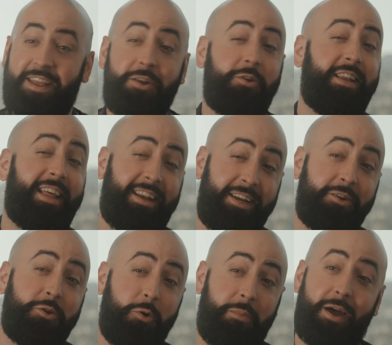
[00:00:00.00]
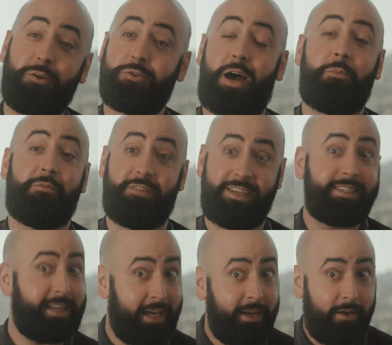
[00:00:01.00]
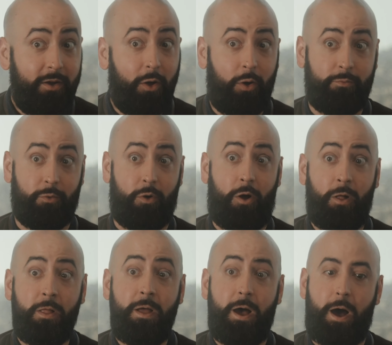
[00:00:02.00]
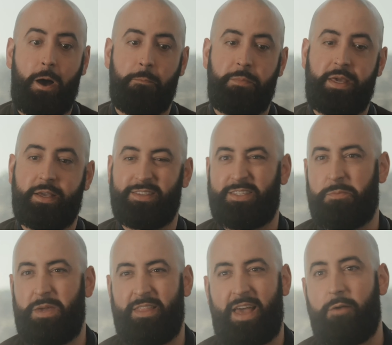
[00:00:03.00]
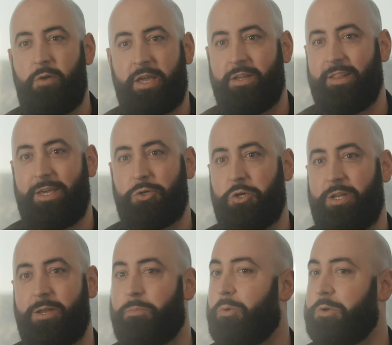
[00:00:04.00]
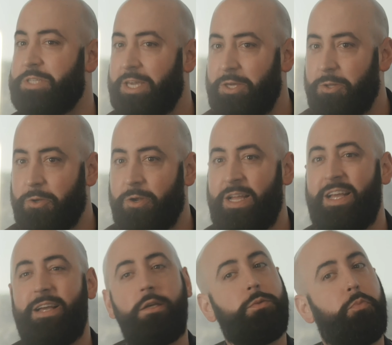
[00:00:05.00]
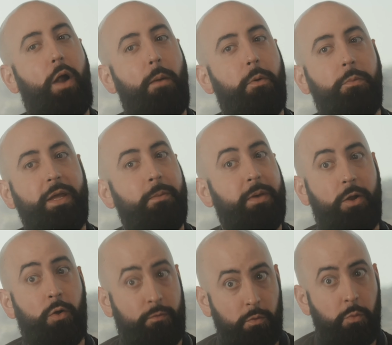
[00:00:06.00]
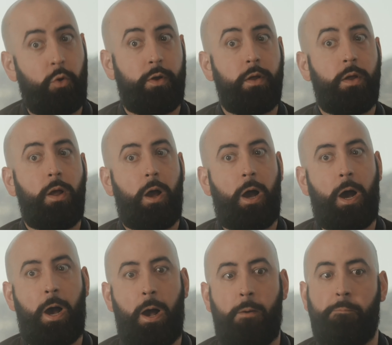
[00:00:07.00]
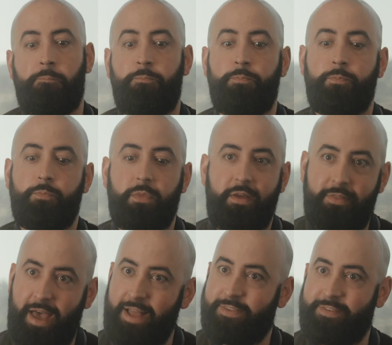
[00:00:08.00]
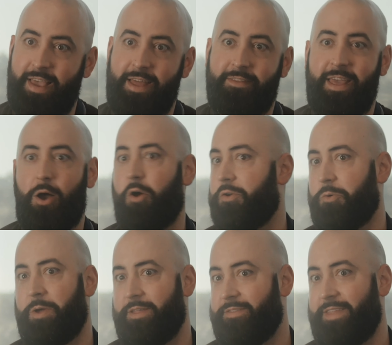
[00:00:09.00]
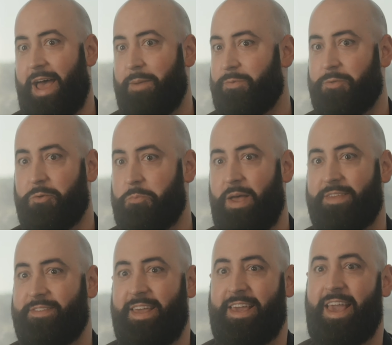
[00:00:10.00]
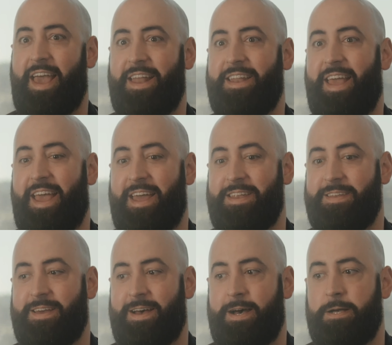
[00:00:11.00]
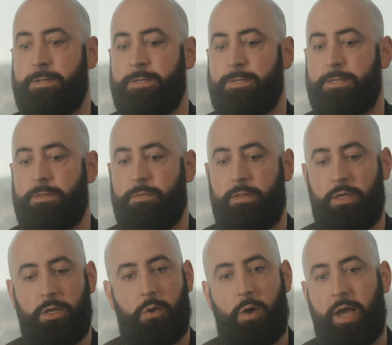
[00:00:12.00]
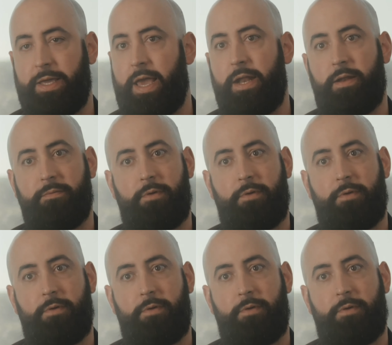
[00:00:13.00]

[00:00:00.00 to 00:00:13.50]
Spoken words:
They need to do a better job of listening overall, because to me that regulation in particular is probably a bit overboard. That said, they are doing the absolute best they can, and you know, I get it.